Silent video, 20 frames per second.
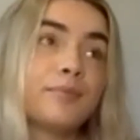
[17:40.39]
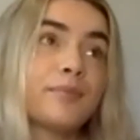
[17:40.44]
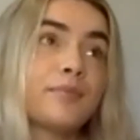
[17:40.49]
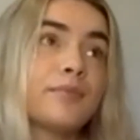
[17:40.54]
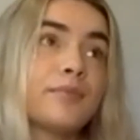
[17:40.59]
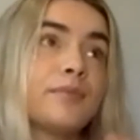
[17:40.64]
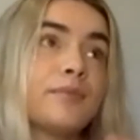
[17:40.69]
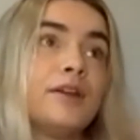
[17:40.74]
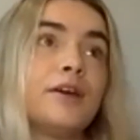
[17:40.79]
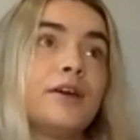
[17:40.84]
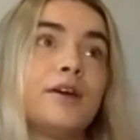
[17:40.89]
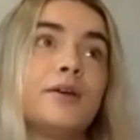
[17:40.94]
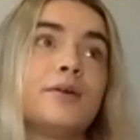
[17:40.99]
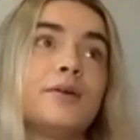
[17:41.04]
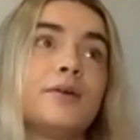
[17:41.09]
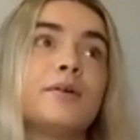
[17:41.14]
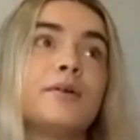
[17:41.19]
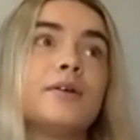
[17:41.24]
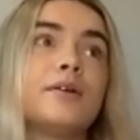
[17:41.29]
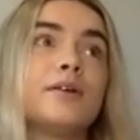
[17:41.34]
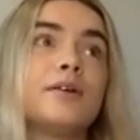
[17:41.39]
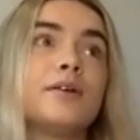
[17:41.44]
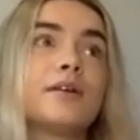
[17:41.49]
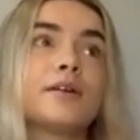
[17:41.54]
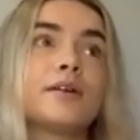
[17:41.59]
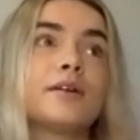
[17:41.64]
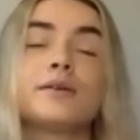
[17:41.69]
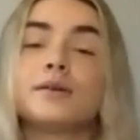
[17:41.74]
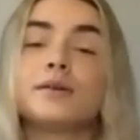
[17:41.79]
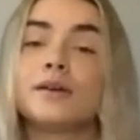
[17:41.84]

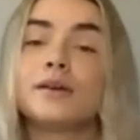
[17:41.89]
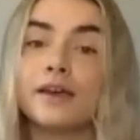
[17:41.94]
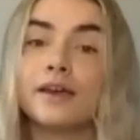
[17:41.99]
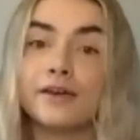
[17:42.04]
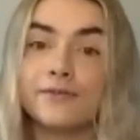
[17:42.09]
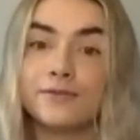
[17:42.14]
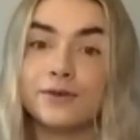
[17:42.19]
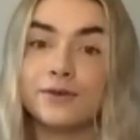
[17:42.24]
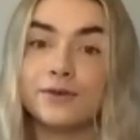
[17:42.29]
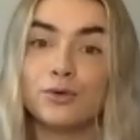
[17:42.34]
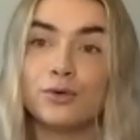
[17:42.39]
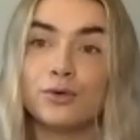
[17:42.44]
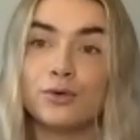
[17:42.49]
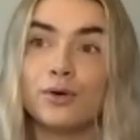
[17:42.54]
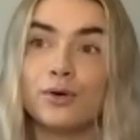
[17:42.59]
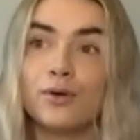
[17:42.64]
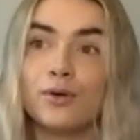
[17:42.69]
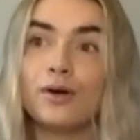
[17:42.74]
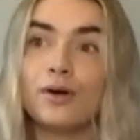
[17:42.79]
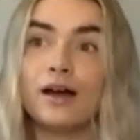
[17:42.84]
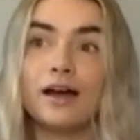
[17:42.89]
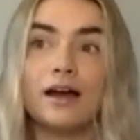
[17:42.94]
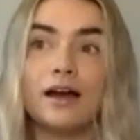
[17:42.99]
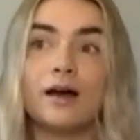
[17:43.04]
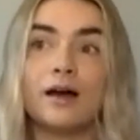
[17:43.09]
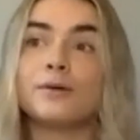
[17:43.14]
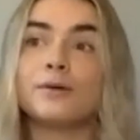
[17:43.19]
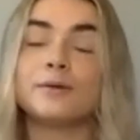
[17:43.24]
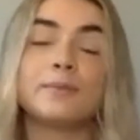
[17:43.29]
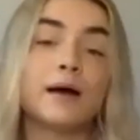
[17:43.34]
if you're
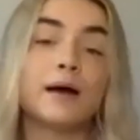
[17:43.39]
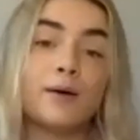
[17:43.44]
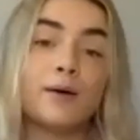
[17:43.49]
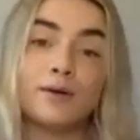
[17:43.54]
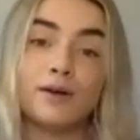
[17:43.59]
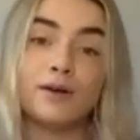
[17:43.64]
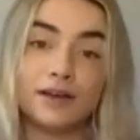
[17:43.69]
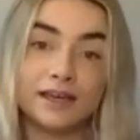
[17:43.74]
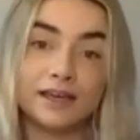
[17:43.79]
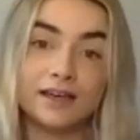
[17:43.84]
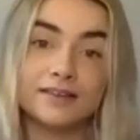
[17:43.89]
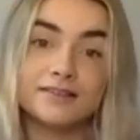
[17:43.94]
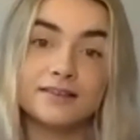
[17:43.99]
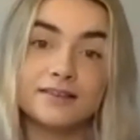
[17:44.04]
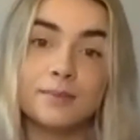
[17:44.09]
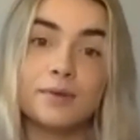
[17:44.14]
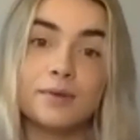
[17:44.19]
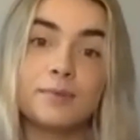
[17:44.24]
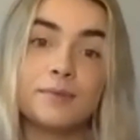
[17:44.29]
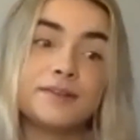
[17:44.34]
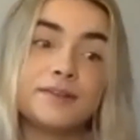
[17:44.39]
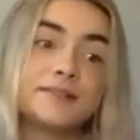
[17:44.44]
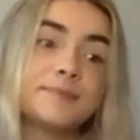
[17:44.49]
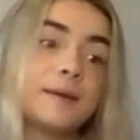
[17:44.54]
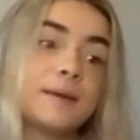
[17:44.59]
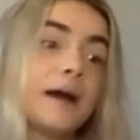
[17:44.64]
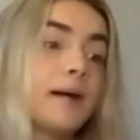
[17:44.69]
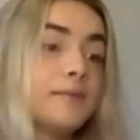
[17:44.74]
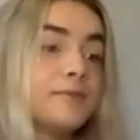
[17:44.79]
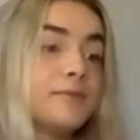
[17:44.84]
out and about looking at supplements,
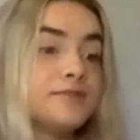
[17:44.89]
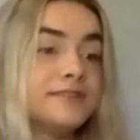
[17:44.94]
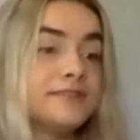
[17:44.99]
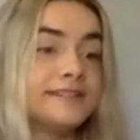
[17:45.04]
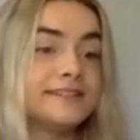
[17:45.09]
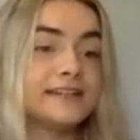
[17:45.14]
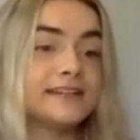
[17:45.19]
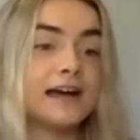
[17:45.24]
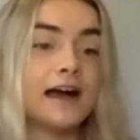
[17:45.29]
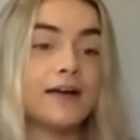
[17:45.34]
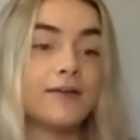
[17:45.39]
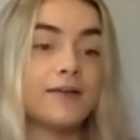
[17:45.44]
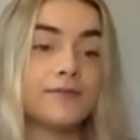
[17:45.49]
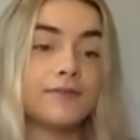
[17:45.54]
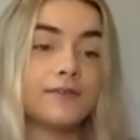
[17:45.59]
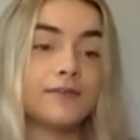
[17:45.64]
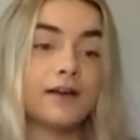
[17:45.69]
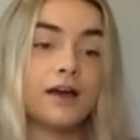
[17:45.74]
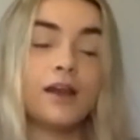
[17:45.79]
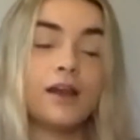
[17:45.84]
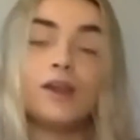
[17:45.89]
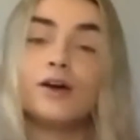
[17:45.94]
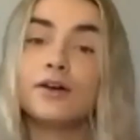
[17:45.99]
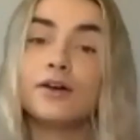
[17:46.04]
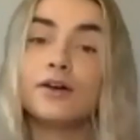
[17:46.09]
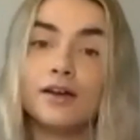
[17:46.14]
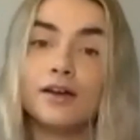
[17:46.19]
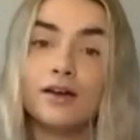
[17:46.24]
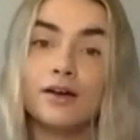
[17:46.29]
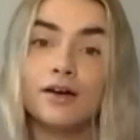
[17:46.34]
perhaps you need to have a look
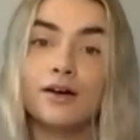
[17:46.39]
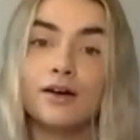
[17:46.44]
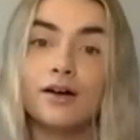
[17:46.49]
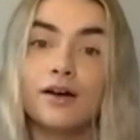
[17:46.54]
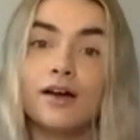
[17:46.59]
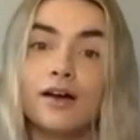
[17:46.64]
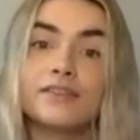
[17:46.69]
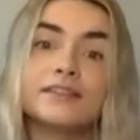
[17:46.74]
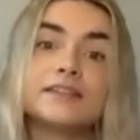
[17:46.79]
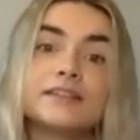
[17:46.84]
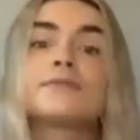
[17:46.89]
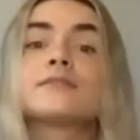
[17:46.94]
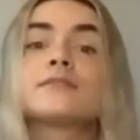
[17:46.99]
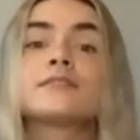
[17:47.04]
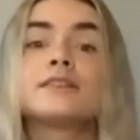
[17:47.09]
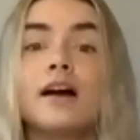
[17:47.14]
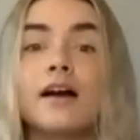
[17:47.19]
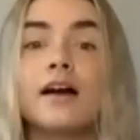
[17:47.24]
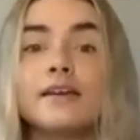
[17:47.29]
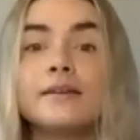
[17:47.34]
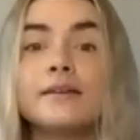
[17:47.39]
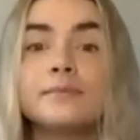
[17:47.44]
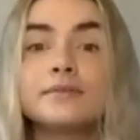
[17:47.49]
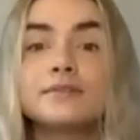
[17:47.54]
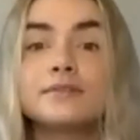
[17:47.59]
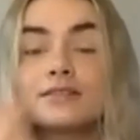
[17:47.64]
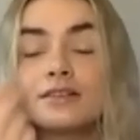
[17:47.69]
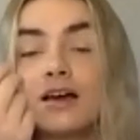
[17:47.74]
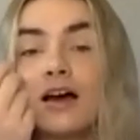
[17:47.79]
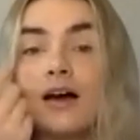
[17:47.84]
at the different
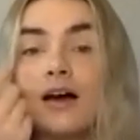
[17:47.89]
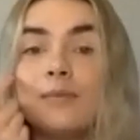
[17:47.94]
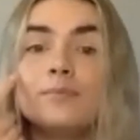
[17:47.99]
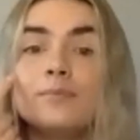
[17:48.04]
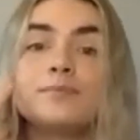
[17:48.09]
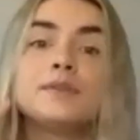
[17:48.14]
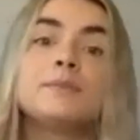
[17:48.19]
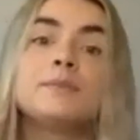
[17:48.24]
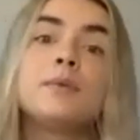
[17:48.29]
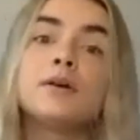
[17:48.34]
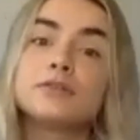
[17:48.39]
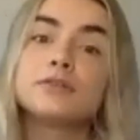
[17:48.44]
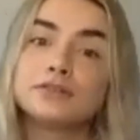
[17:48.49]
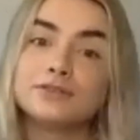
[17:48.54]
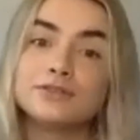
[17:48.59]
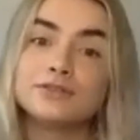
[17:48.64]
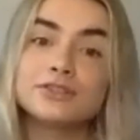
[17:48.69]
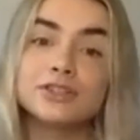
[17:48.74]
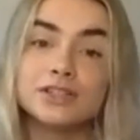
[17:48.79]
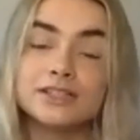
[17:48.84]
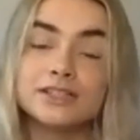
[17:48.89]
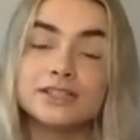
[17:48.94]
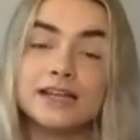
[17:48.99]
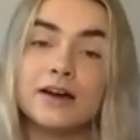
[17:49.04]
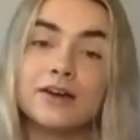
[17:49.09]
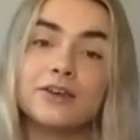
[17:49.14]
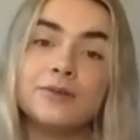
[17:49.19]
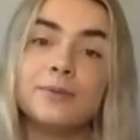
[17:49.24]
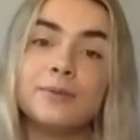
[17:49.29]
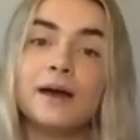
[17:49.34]
types. The bottles should
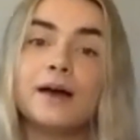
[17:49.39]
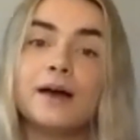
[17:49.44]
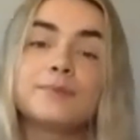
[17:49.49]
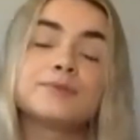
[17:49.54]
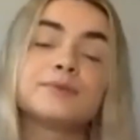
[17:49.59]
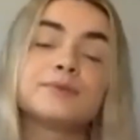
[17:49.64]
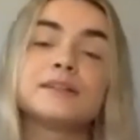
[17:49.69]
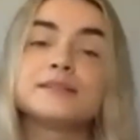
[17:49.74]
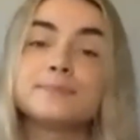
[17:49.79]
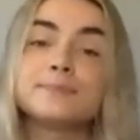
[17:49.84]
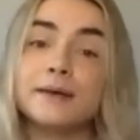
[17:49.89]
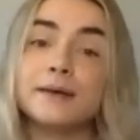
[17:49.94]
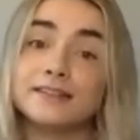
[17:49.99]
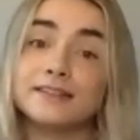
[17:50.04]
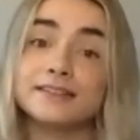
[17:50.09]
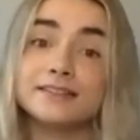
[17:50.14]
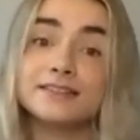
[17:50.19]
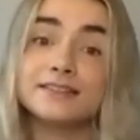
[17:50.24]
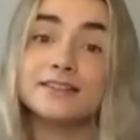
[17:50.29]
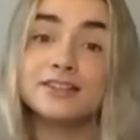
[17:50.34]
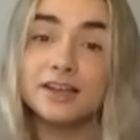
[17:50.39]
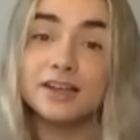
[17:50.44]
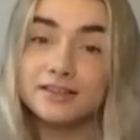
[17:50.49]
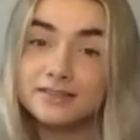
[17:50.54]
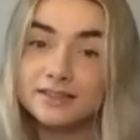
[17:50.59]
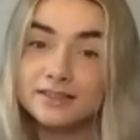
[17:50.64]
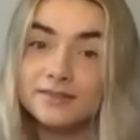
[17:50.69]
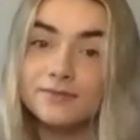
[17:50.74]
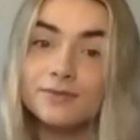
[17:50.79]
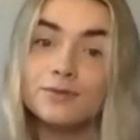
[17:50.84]
tell you perhaps what it's better
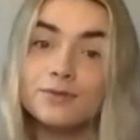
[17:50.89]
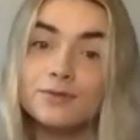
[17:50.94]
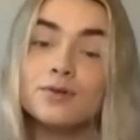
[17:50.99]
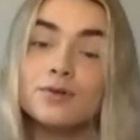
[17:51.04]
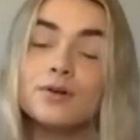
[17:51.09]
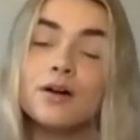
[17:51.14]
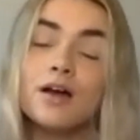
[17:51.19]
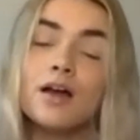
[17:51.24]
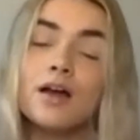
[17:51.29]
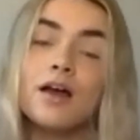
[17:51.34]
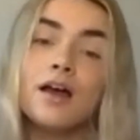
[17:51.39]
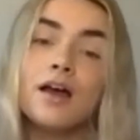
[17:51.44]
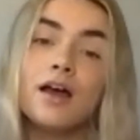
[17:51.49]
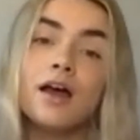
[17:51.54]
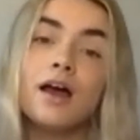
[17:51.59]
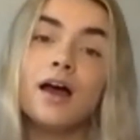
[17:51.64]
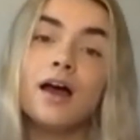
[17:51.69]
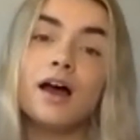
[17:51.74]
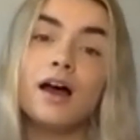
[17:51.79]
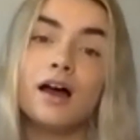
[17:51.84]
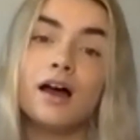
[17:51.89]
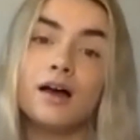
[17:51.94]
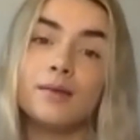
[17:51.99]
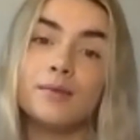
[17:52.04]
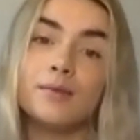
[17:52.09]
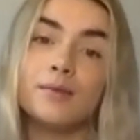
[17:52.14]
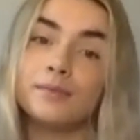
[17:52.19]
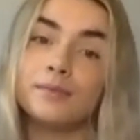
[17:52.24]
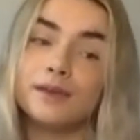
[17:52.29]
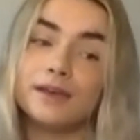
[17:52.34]
suggested for.
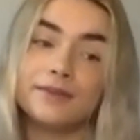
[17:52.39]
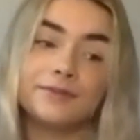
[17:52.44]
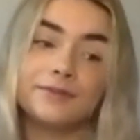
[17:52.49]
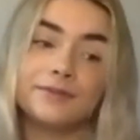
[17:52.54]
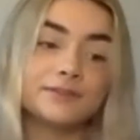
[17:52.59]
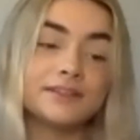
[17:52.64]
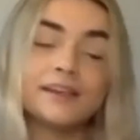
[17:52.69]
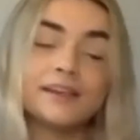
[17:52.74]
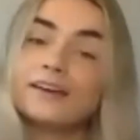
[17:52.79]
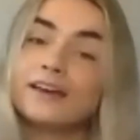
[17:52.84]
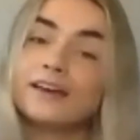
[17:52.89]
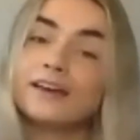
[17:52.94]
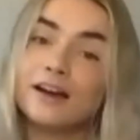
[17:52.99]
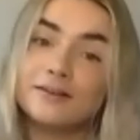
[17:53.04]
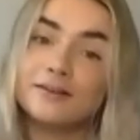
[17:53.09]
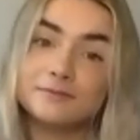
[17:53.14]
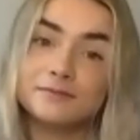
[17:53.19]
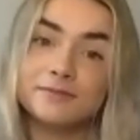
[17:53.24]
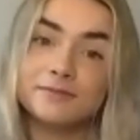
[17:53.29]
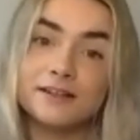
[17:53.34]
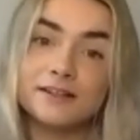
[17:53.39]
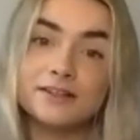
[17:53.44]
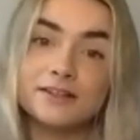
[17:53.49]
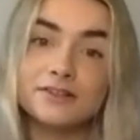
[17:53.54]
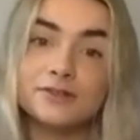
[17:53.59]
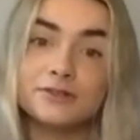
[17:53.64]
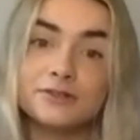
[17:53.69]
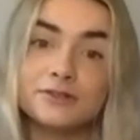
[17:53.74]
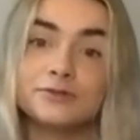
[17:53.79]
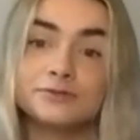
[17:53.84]
If you're seeing a health
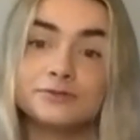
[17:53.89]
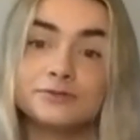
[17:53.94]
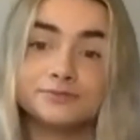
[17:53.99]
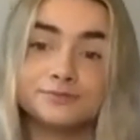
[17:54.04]
professional,